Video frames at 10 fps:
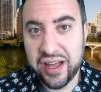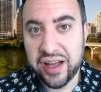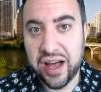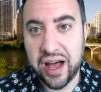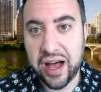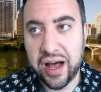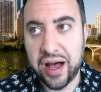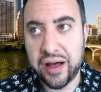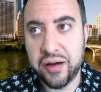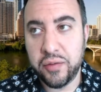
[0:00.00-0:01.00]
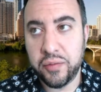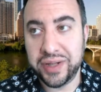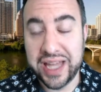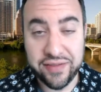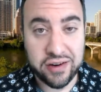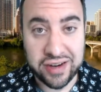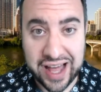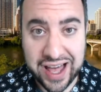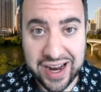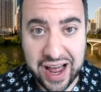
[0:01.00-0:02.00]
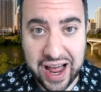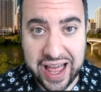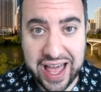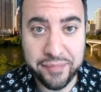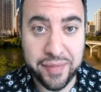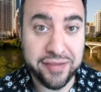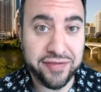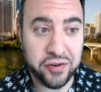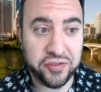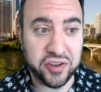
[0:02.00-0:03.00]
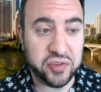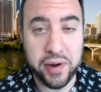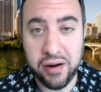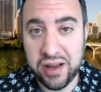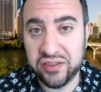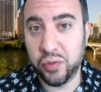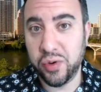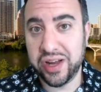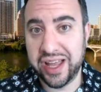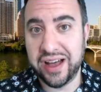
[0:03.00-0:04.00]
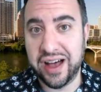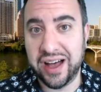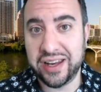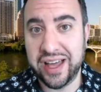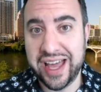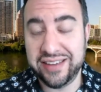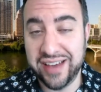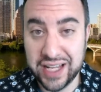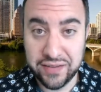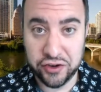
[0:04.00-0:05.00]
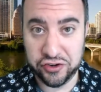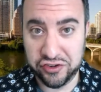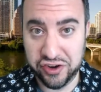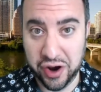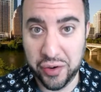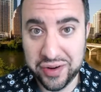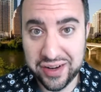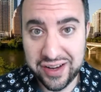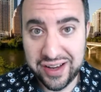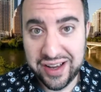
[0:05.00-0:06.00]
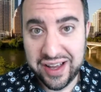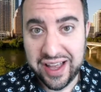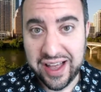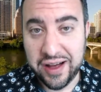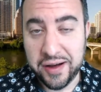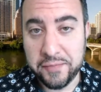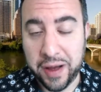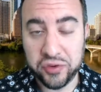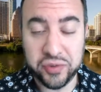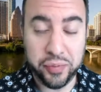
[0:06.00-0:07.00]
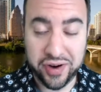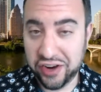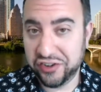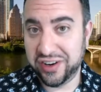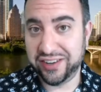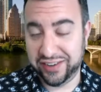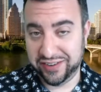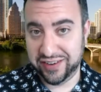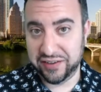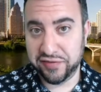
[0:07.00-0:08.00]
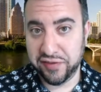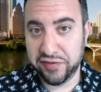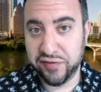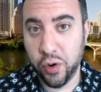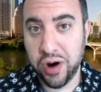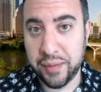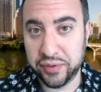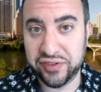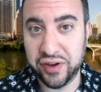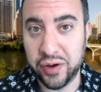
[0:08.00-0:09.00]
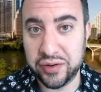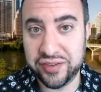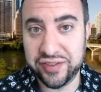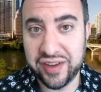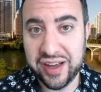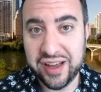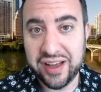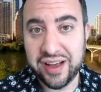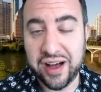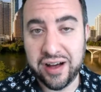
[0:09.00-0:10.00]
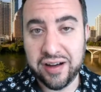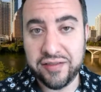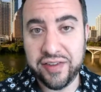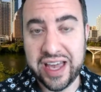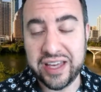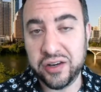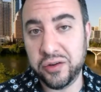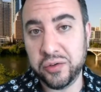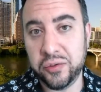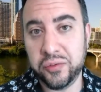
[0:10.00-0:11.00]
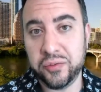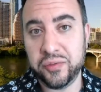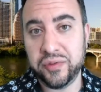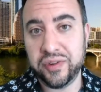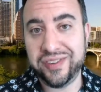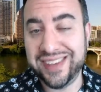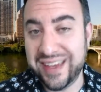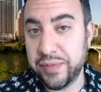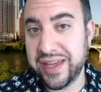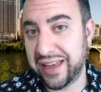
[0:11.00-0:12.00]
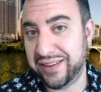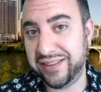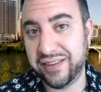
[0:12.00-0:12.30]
Believe it or not, I had my first experience working on a television show. I was a production assistant for 4 episodes of a new CBS